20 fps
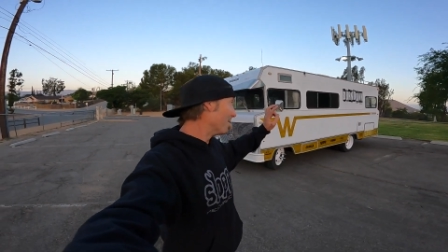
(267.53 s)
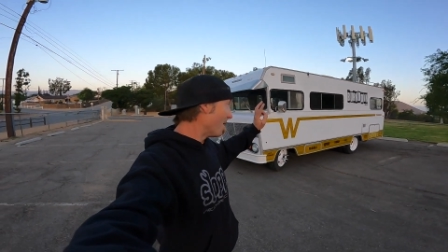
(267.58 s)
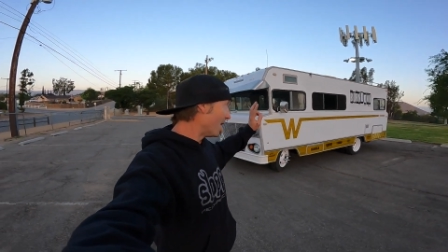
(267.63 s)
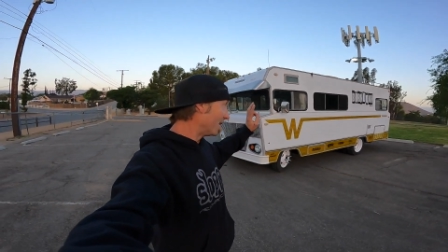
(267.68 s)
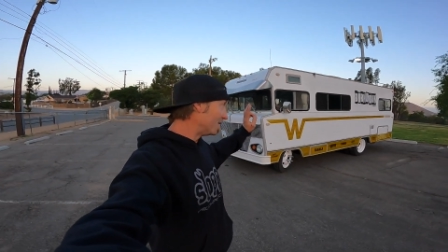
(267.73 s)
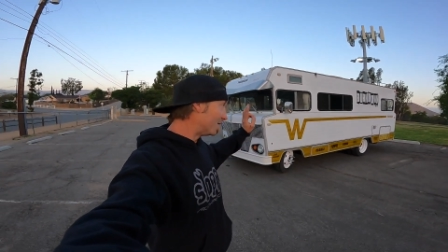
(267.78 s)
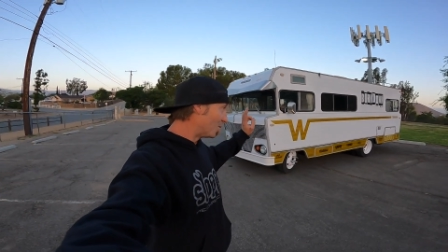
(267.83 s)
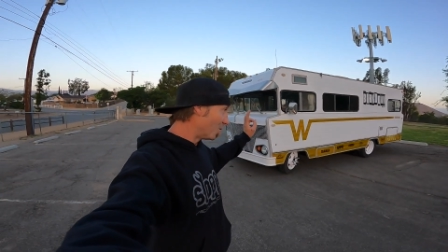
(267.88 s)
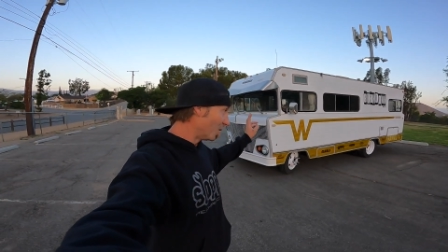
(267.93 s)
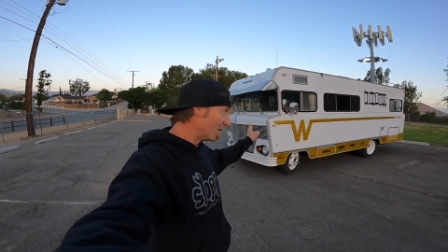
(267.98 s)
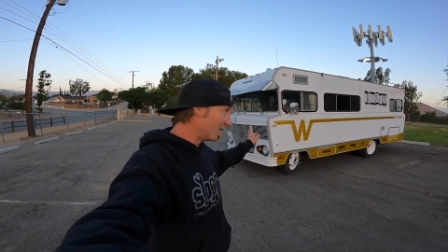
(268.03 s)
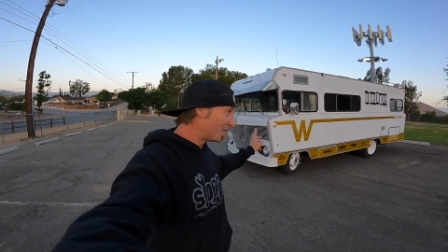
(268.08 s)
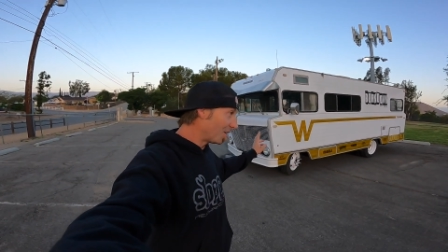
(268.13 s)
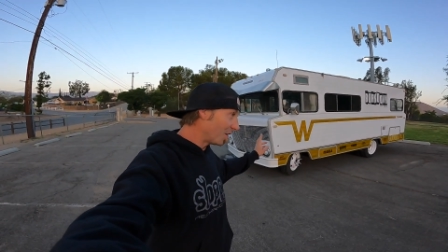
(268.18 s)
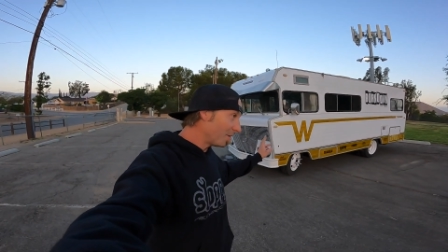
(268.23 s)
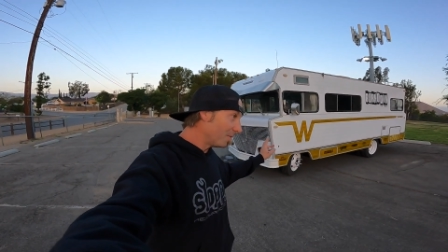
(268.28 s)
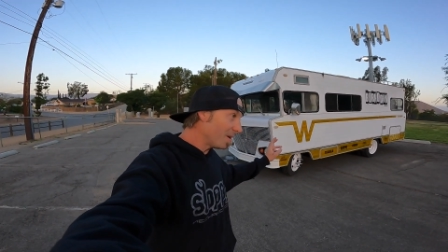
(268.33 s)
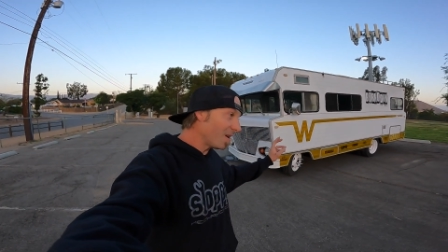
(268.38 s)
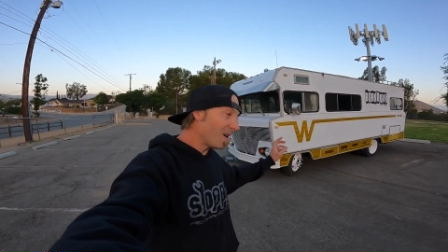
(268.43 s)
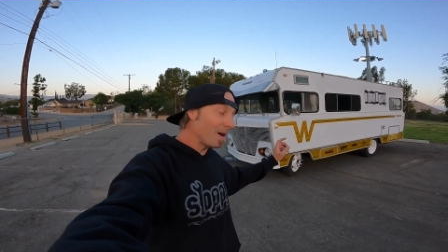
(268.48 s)
Mine's twin
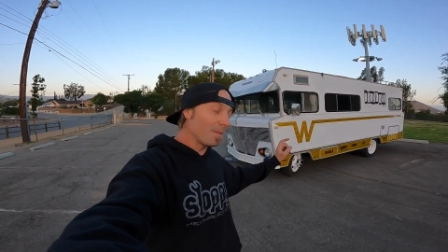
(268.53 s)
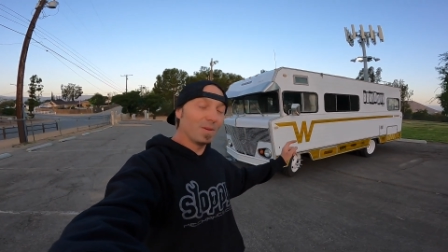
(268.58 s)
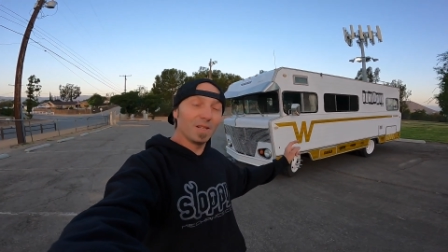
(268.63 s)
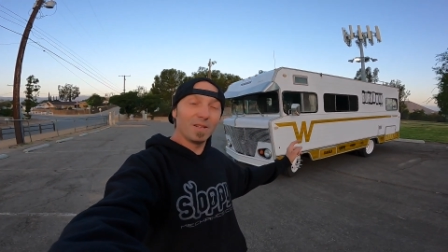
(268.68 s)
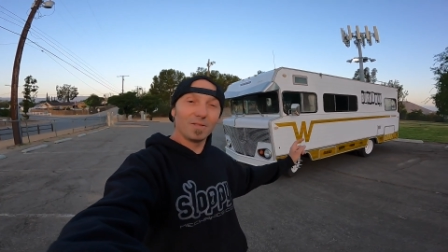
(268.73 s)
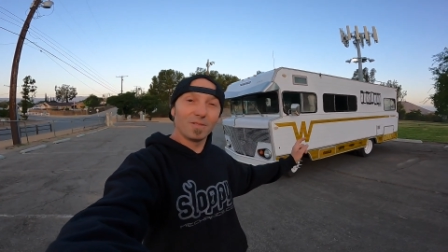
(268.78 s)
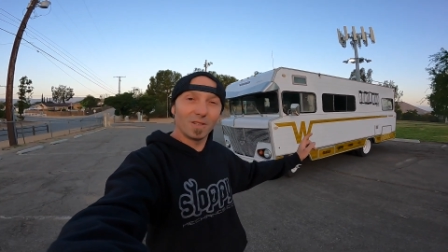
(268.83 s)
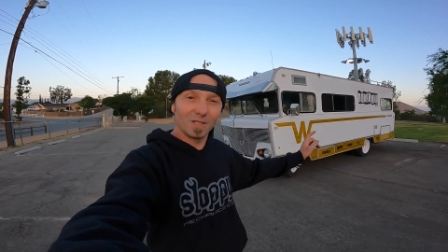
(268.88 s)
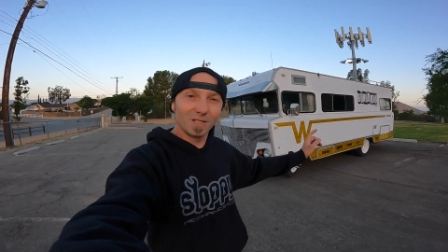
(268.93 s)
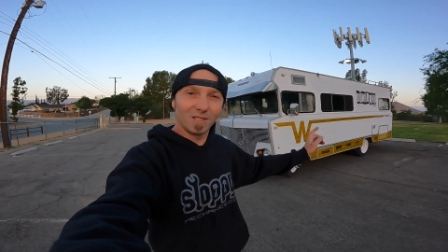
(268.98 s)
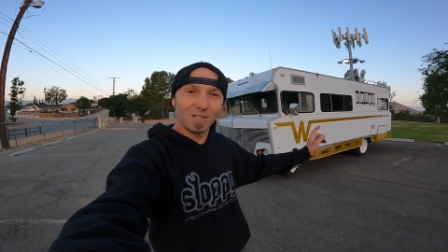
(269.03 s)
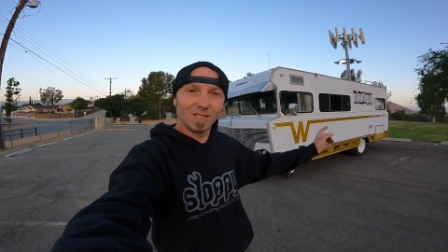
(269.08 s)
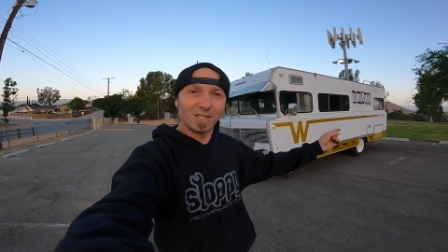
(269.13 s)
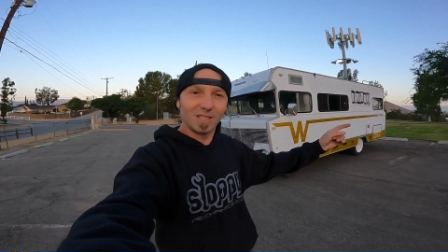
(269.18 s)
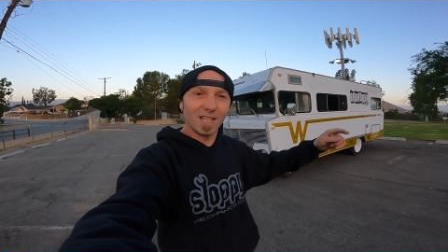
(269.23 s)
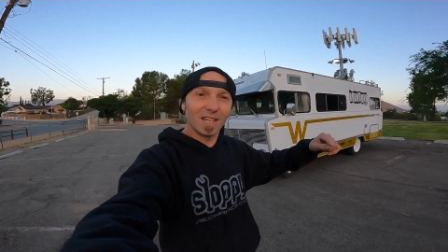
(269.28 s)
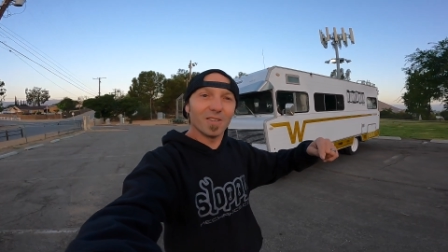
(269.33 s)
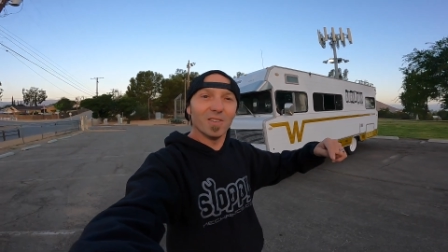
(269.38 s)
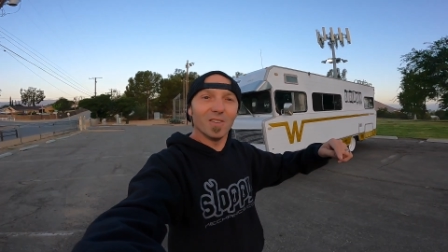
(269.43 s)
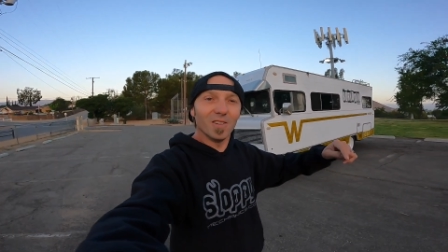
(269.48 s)
turbo, I believe there's the
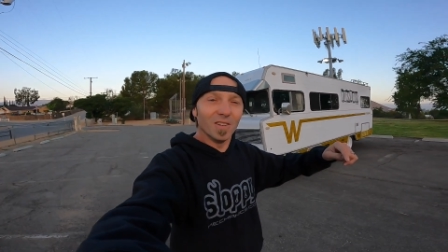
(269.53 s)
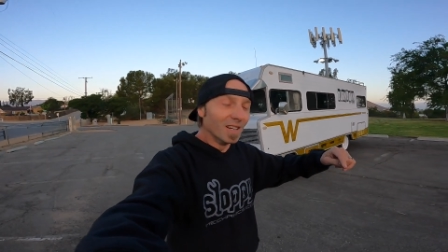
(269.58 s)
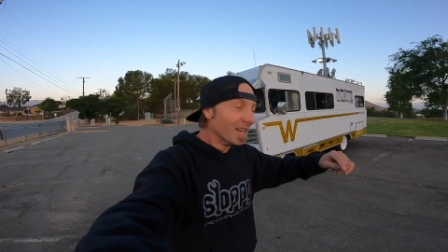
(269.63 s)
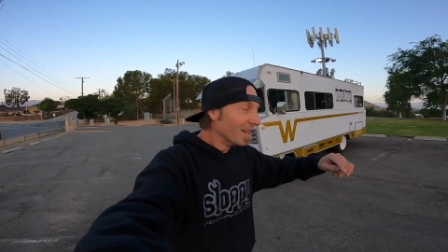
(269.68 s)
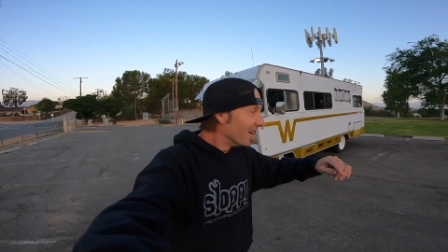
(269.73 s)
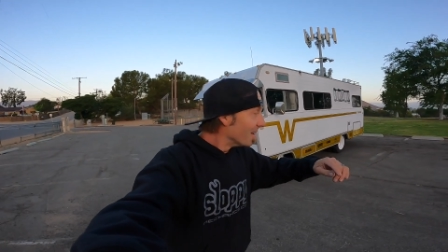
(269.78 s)
single.